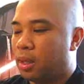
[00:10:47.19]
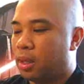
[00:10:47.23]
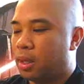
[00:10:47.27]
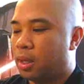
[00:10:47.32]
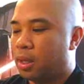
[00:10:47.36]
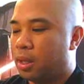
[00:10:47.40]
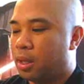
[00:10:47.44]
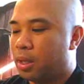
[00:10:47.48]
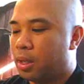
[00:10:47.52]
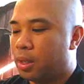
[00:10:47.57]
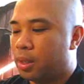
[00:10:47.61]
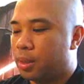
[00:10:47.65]

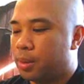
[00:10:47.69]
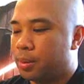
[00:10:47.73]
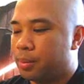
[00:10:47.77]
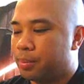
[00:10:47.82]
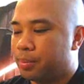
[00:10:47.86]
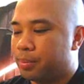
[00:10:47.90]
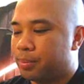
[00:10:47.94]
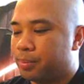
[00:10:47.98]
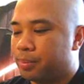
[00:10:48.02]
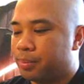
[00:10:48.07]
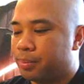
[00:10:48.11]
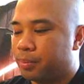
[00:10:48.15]

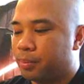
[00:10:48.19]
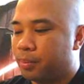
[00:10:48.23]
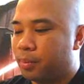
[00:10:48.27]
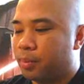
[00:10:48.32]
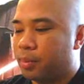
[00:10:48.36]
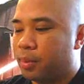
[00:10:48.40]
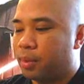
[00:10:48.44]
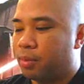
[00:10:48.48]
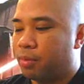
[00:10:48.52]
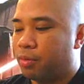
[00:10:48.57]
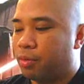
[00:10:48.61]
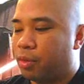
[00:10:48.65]
um,
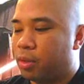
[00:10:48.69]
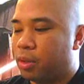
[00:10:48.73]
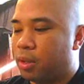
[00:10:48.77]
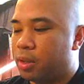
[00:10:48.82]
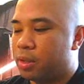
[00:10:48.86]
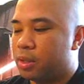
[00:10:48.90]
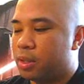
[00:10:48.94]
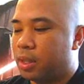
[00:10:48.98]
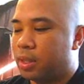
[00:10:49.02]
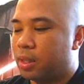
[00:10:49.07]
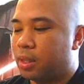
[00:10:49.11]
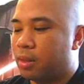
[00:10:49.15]
for
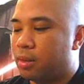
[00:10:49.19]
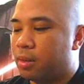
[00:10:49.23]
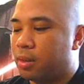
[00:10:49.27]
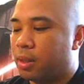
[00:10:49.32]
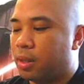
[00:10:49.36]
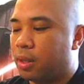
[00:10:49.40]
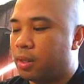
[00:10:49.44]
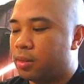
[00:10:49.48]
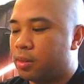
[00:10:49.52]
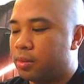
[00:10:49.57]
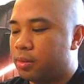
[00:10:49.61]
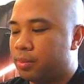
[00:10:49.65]
those that don't
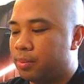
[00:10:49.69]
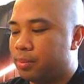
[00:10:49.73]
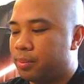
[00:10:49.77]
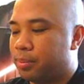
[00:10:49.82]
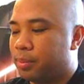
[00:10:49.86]
know,